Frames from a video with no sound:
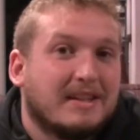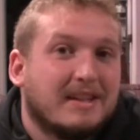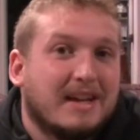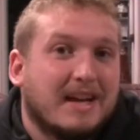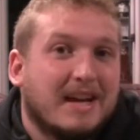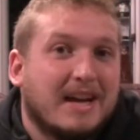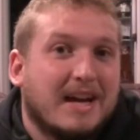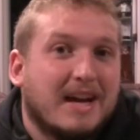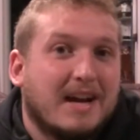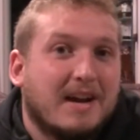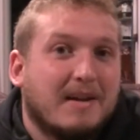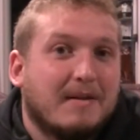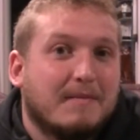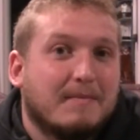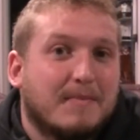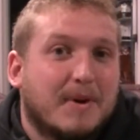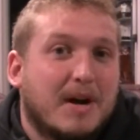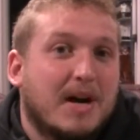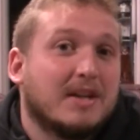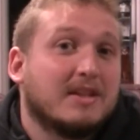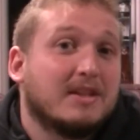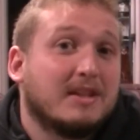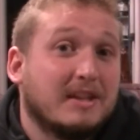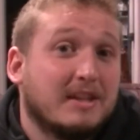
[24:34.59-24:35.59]
And
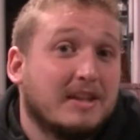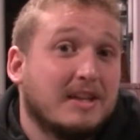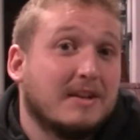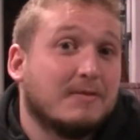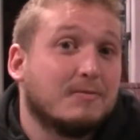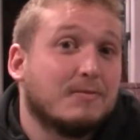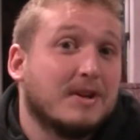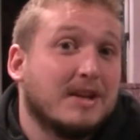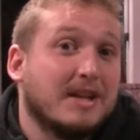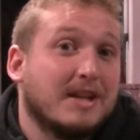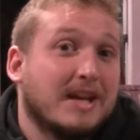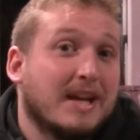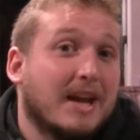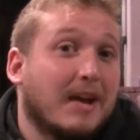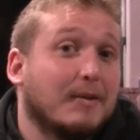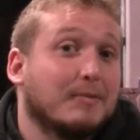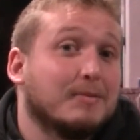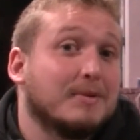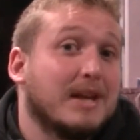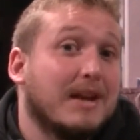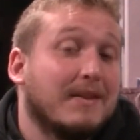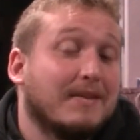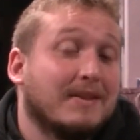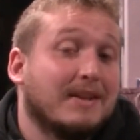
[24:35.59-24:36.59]
Boston did win. They gave up
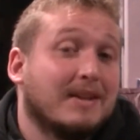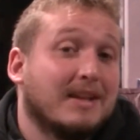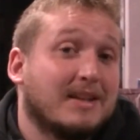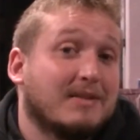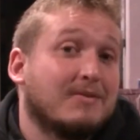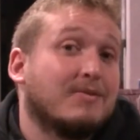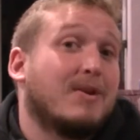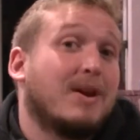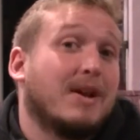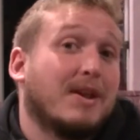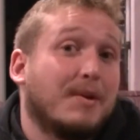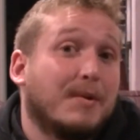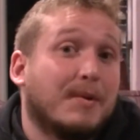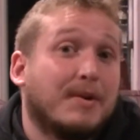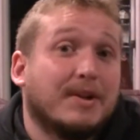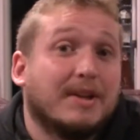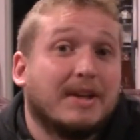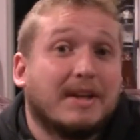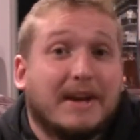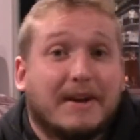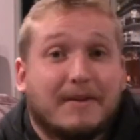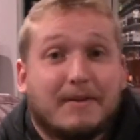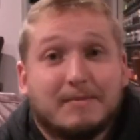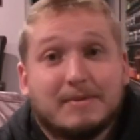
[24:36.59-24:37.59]
7, and that's why they won.
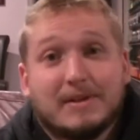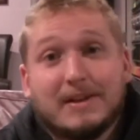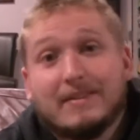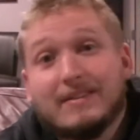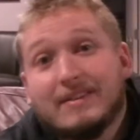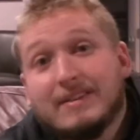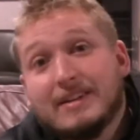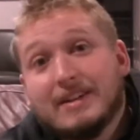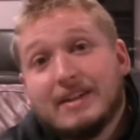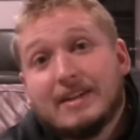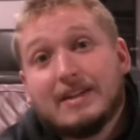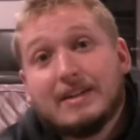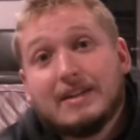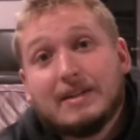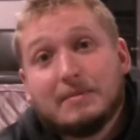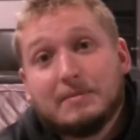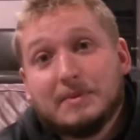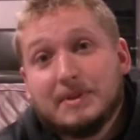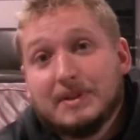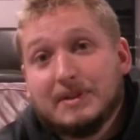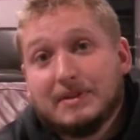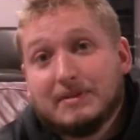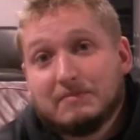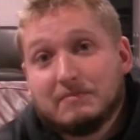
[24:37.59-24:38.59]
They gave up 7. I
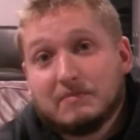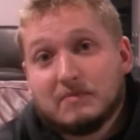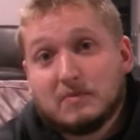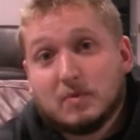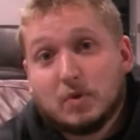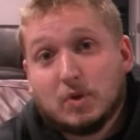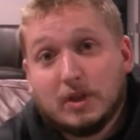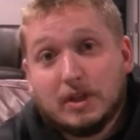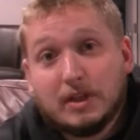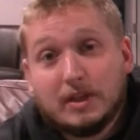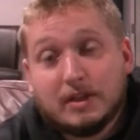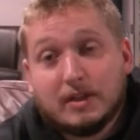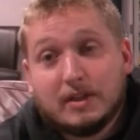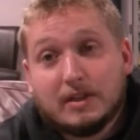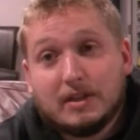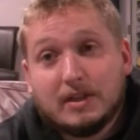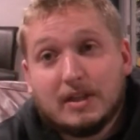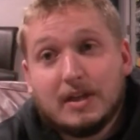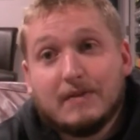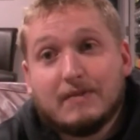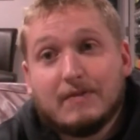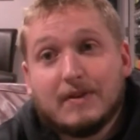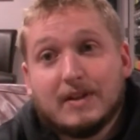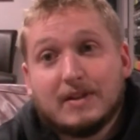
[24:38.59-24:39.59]
mean, really good
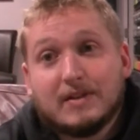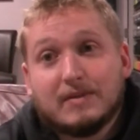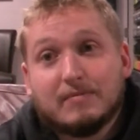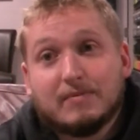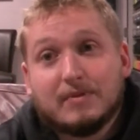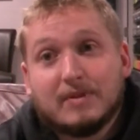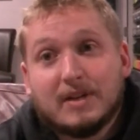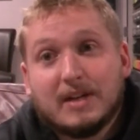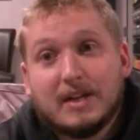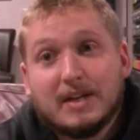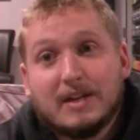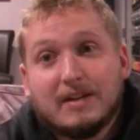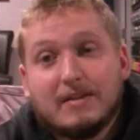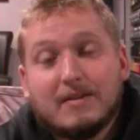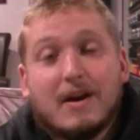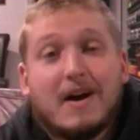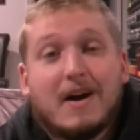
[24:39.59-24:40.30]
defensive play.